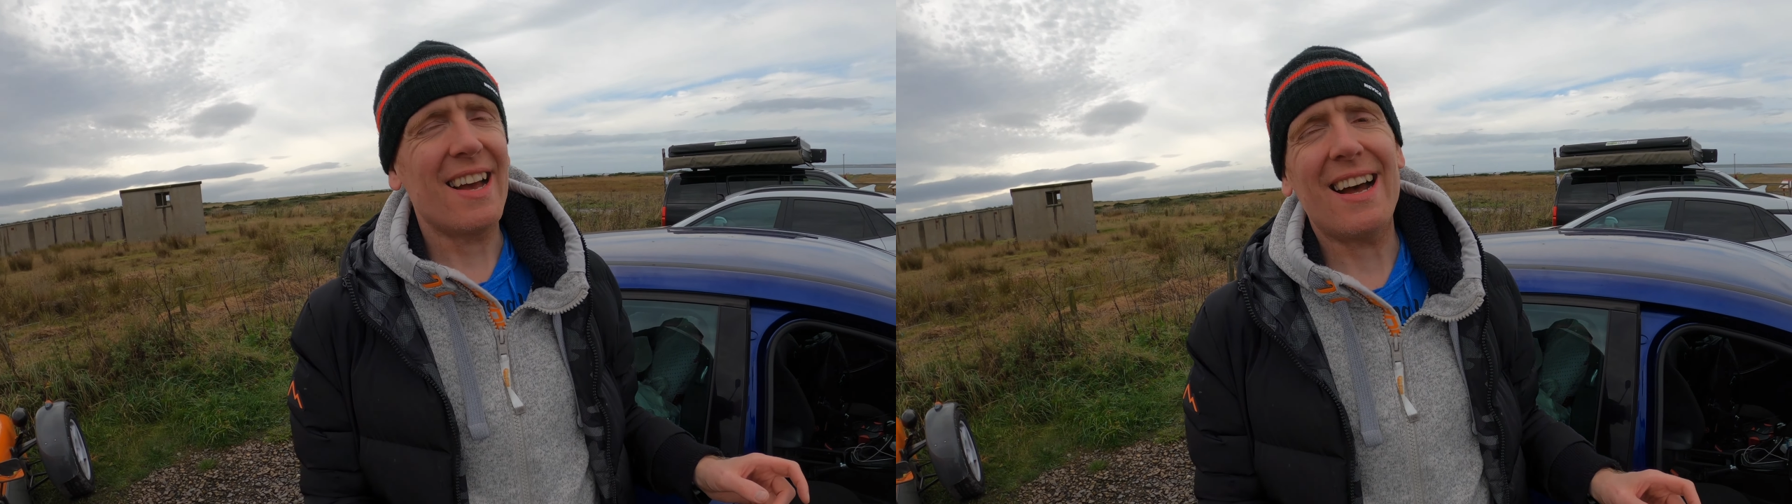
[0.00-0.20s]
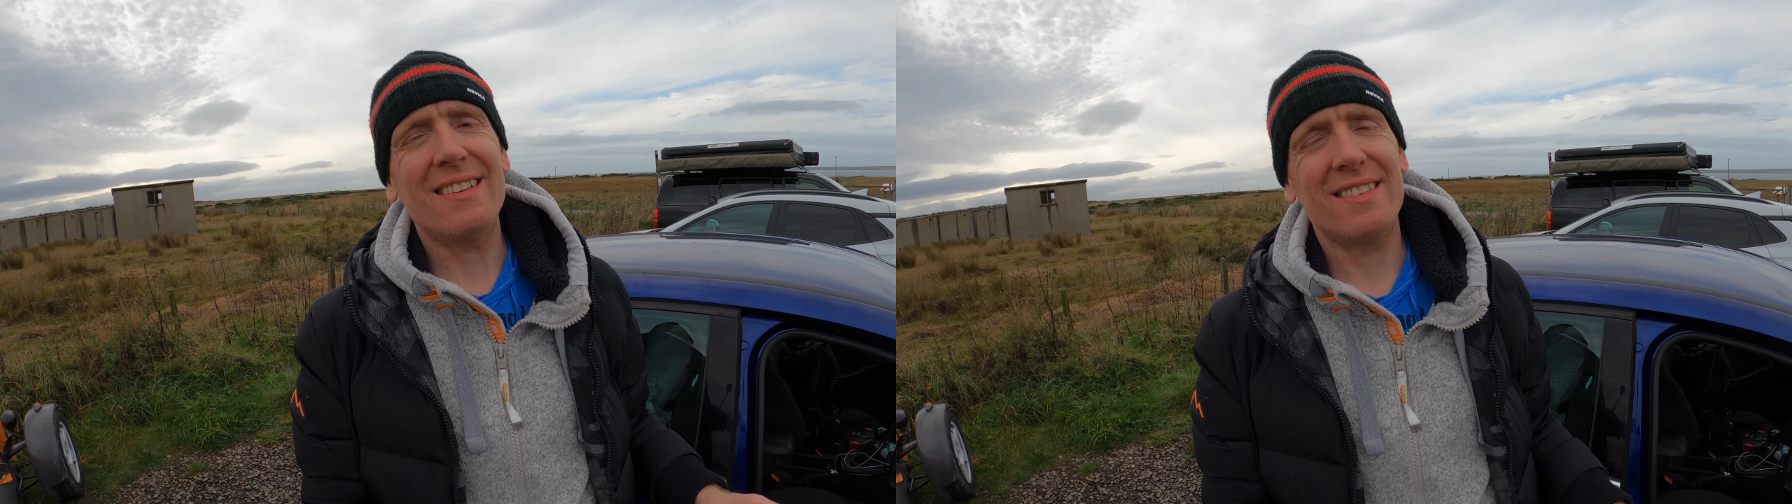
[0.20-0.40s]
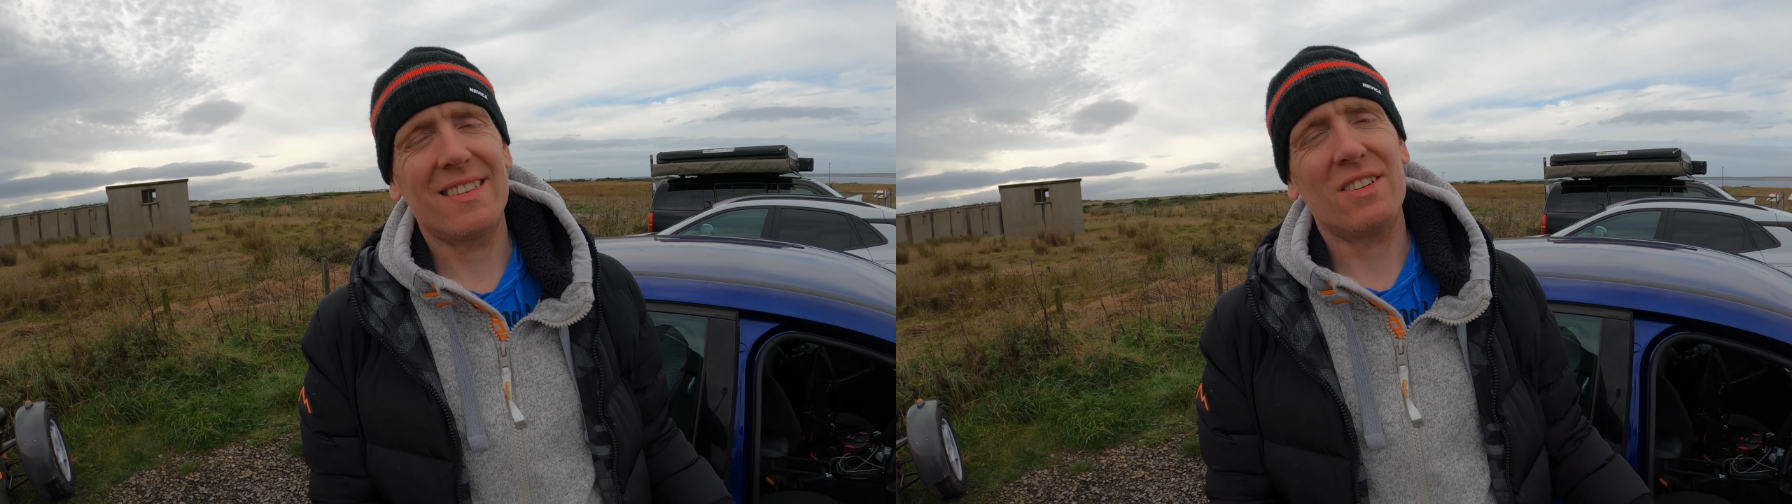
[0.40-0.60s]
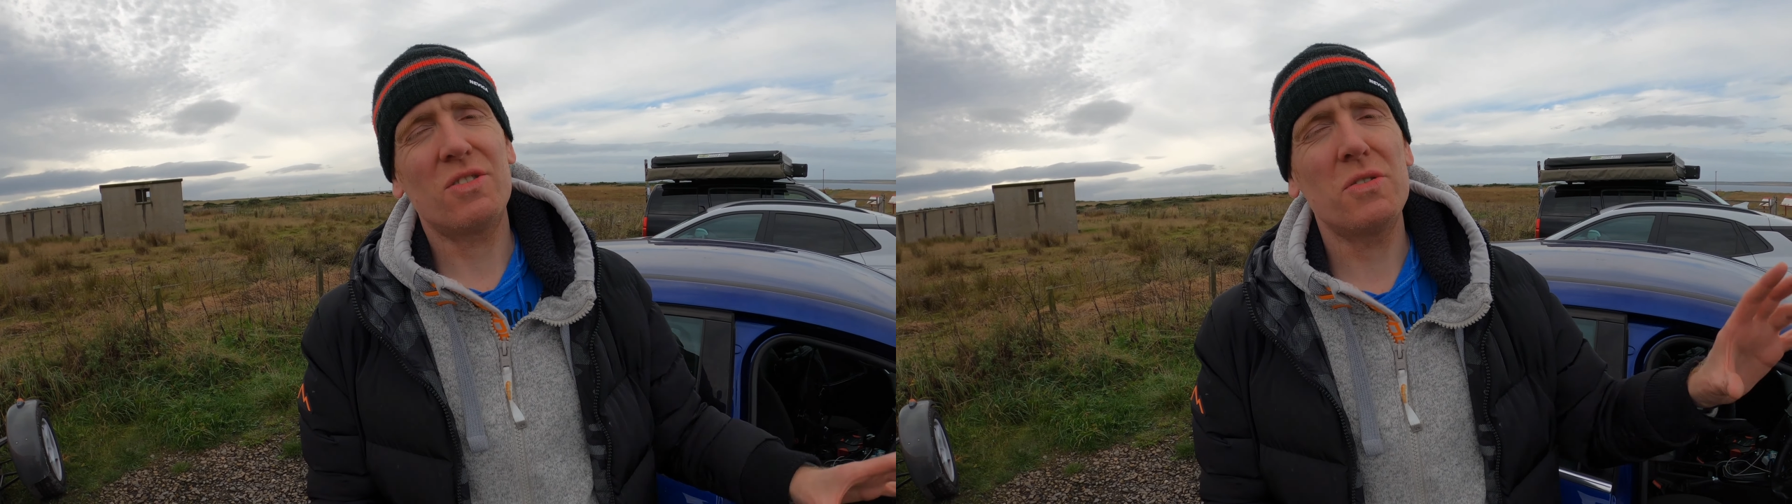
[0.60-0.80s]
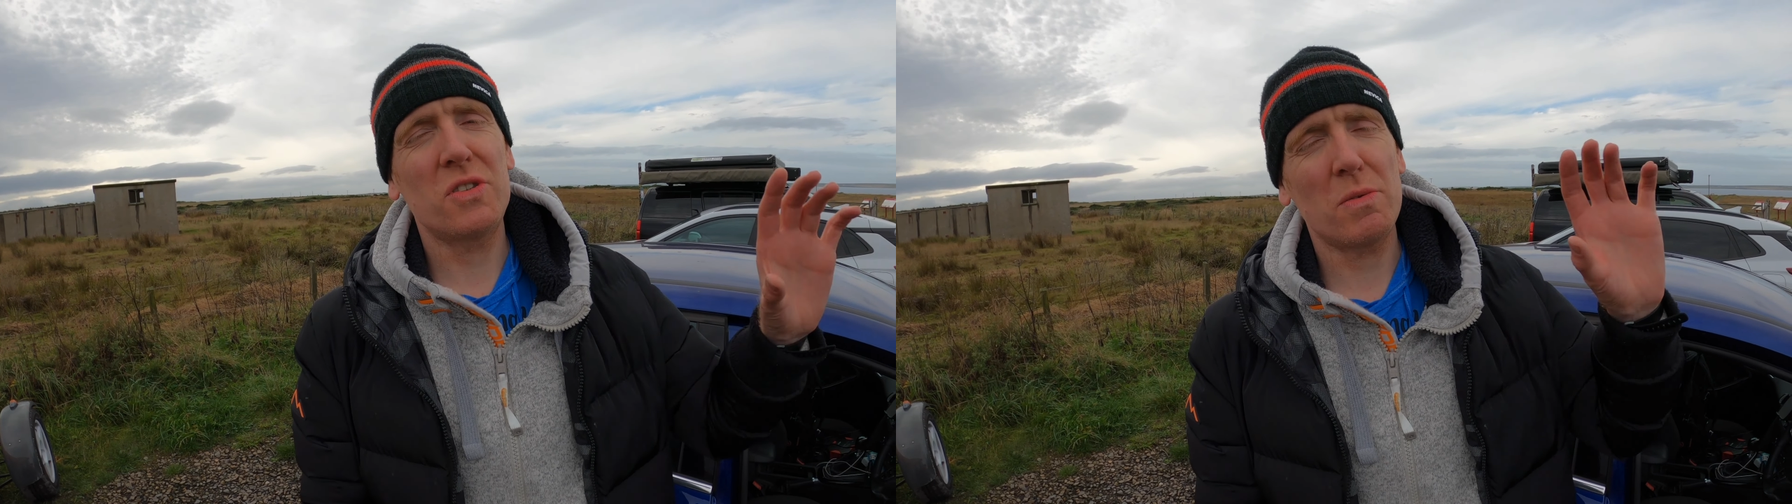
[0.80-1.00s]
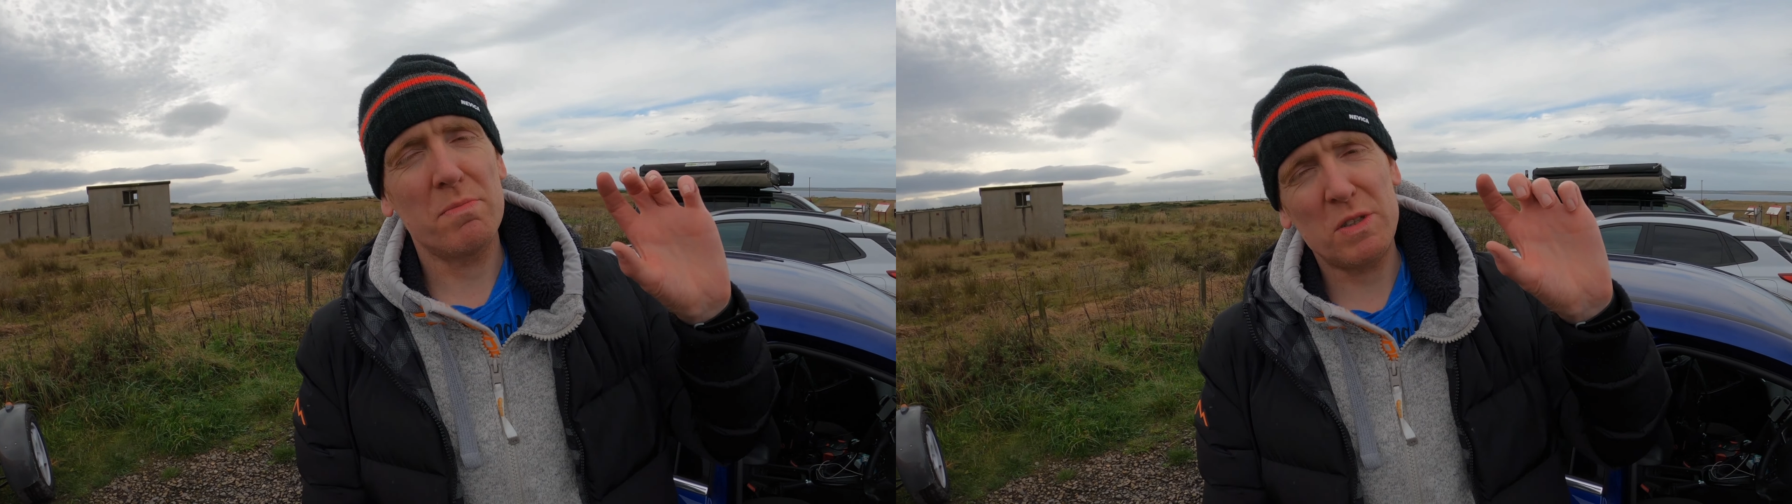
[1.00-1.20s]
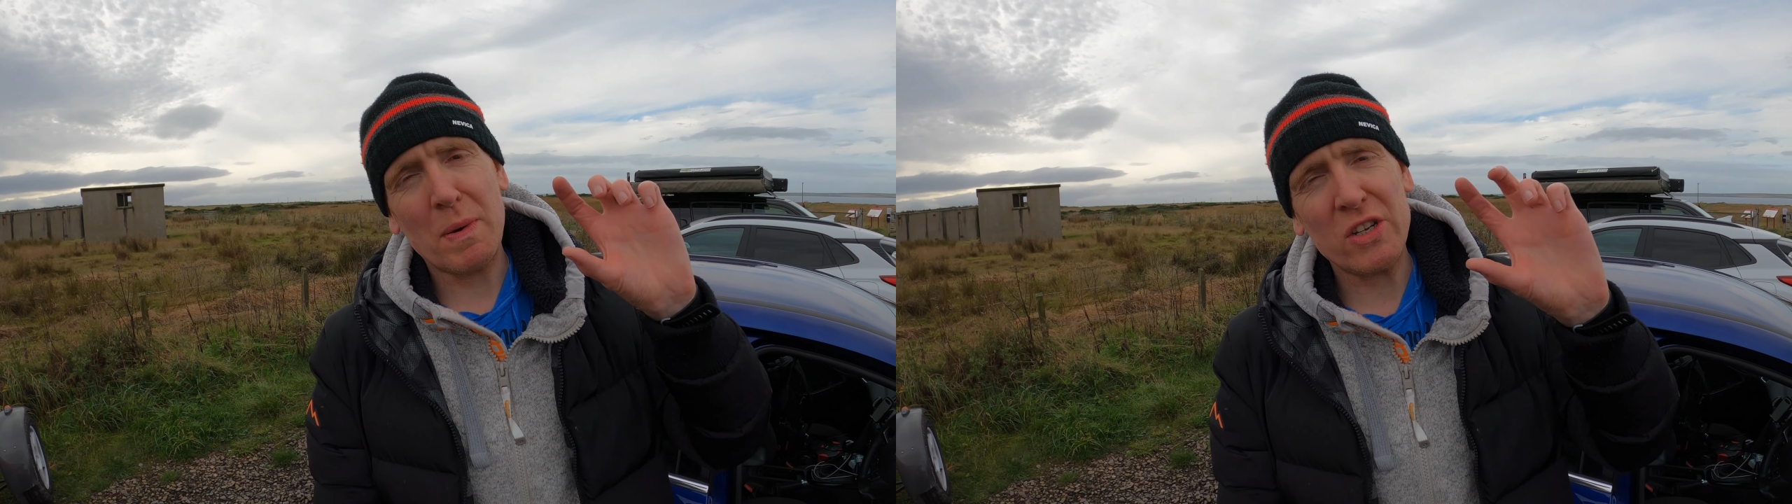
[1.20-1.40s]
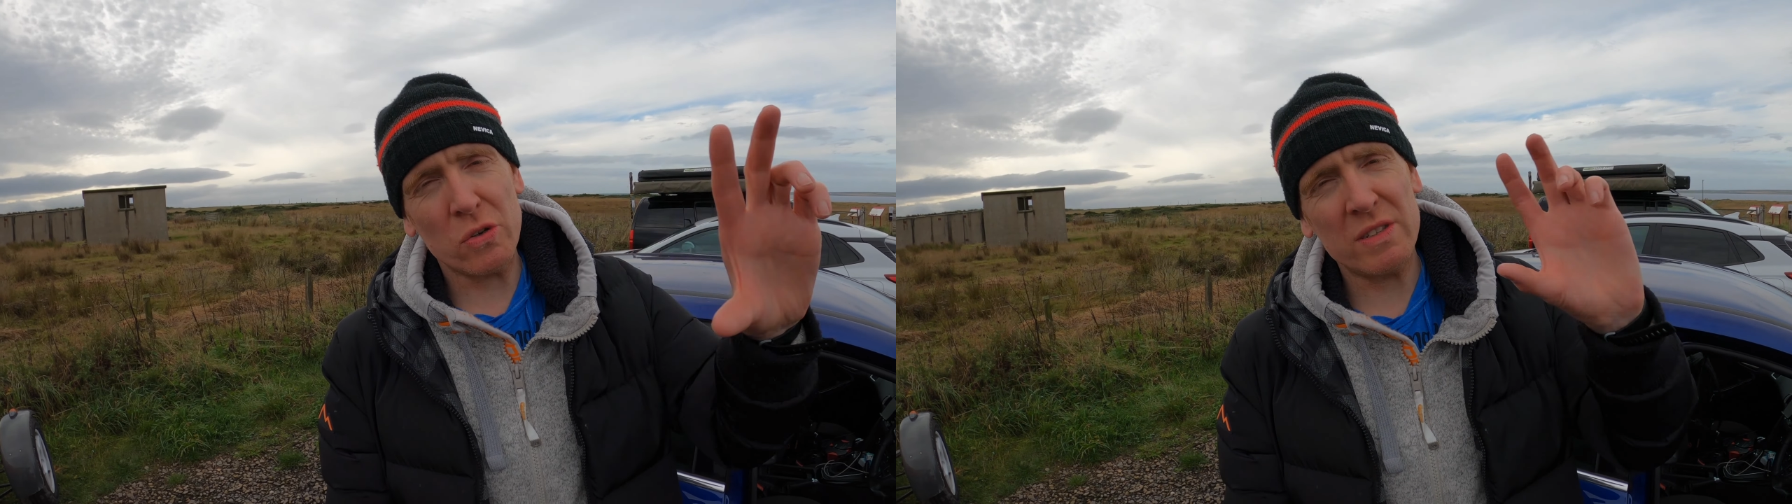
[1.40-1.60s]
and to some
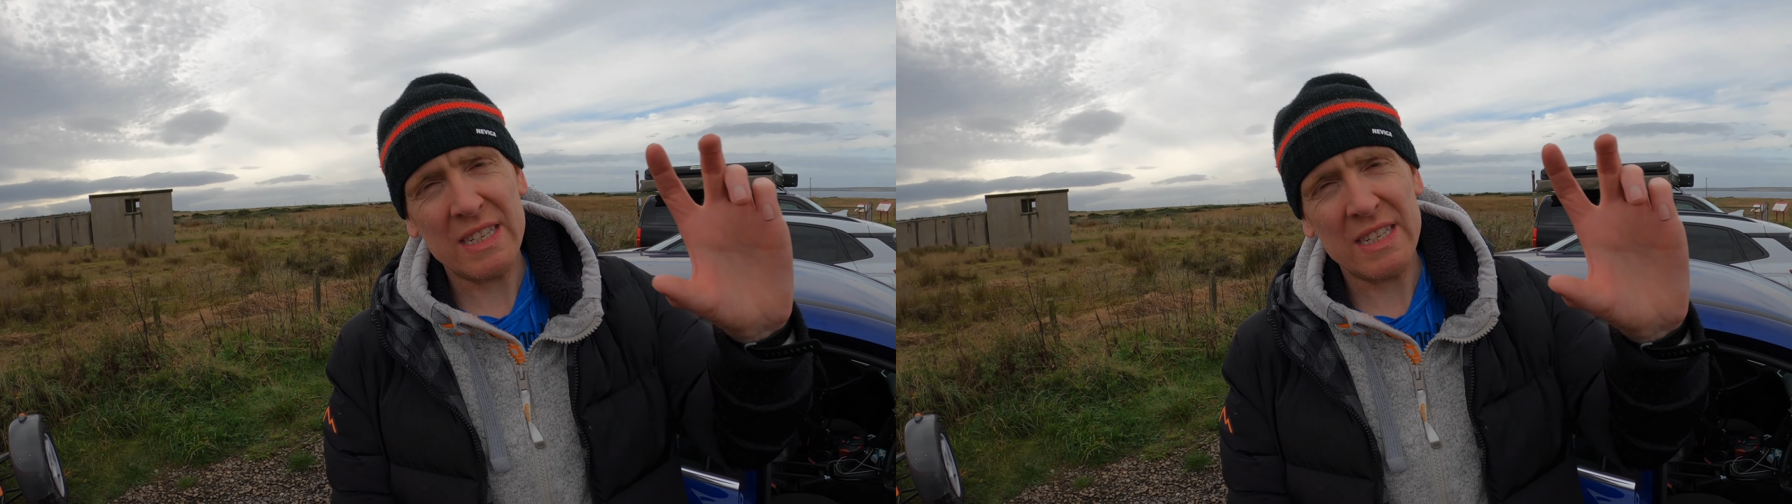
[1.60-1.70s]
special